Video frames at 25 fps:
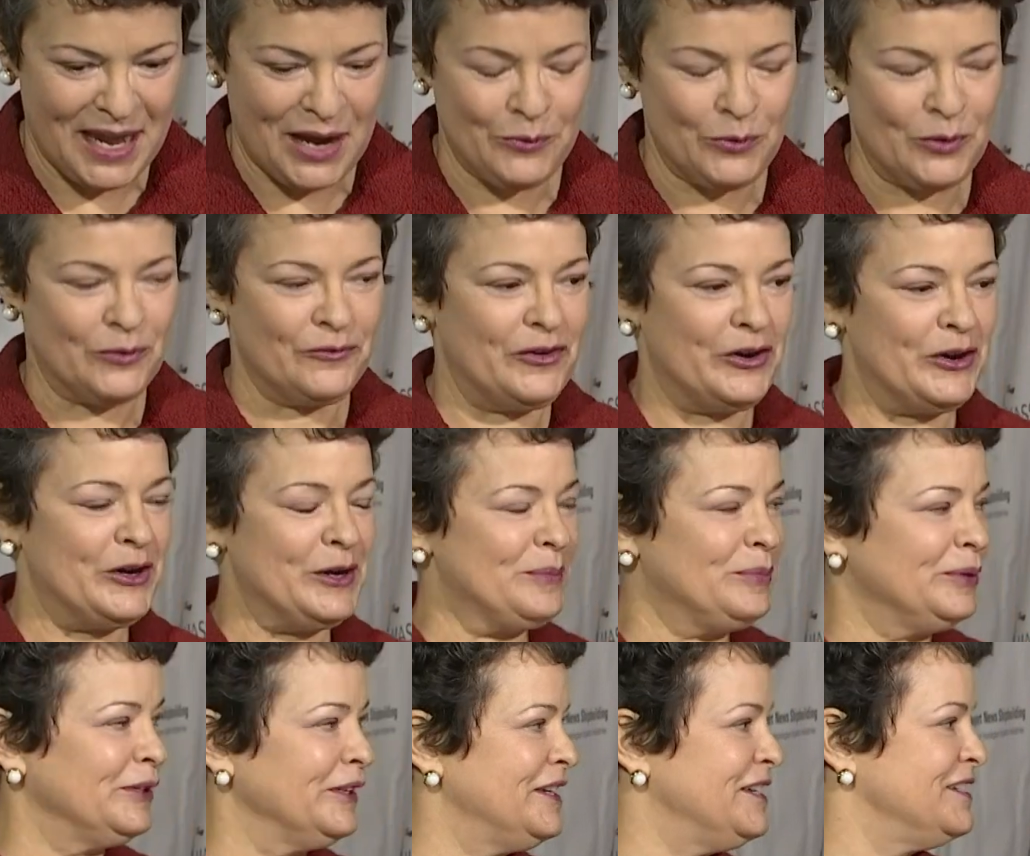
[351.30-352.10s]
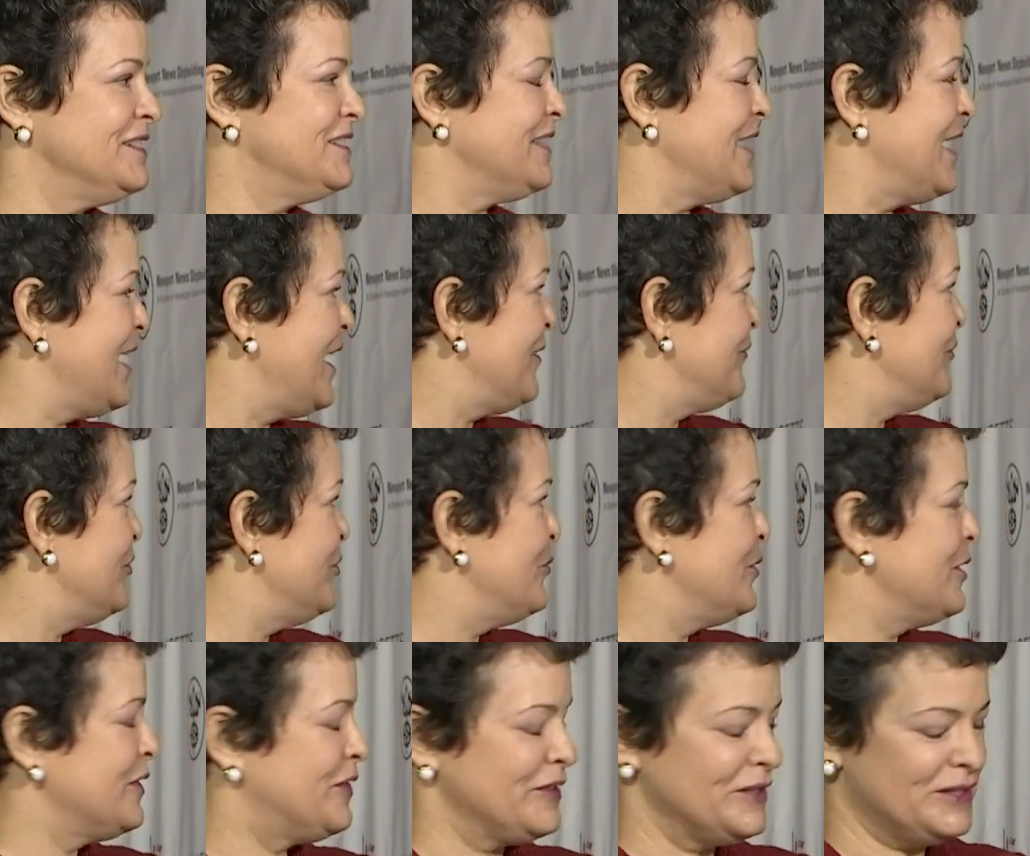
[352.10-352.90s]
And we're very pleased to have
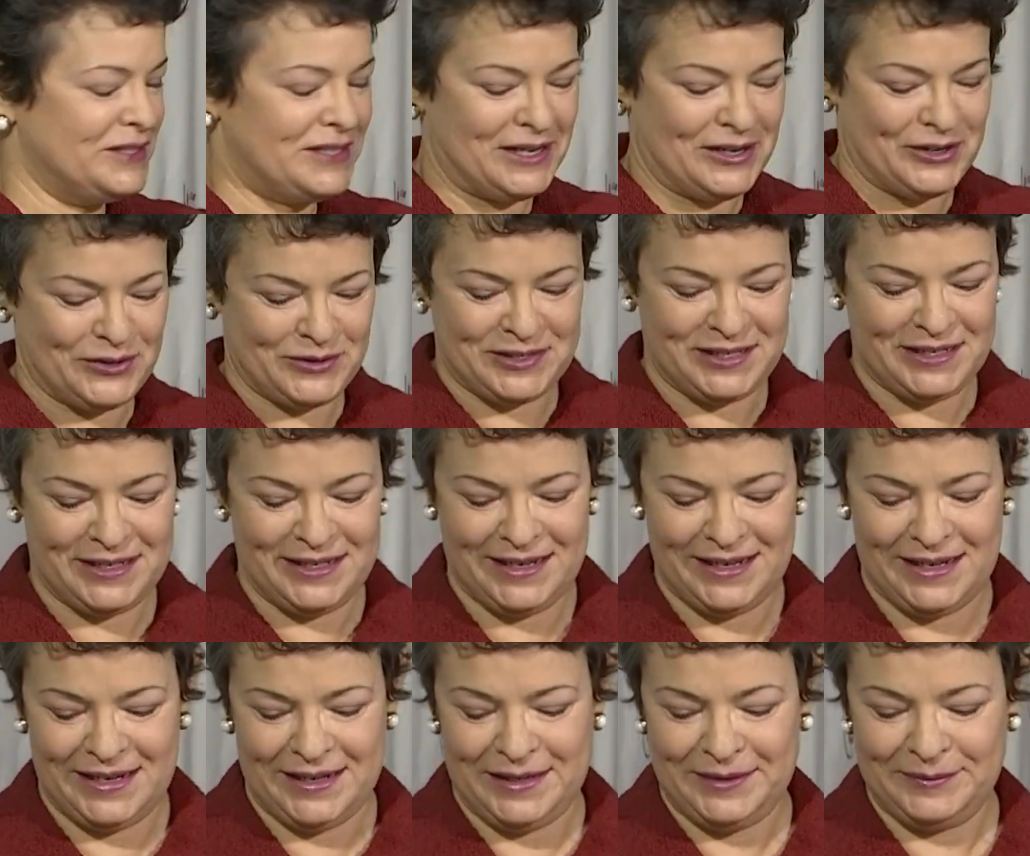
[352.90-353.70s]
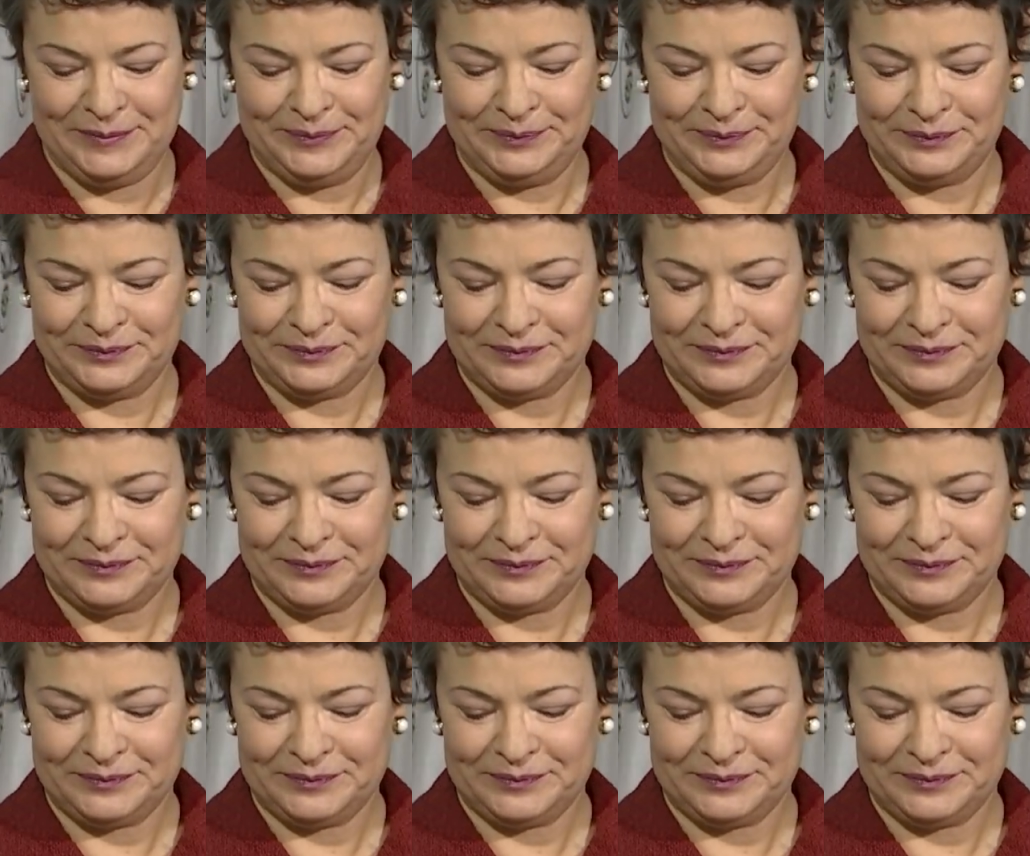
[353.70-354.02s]
you with us here today.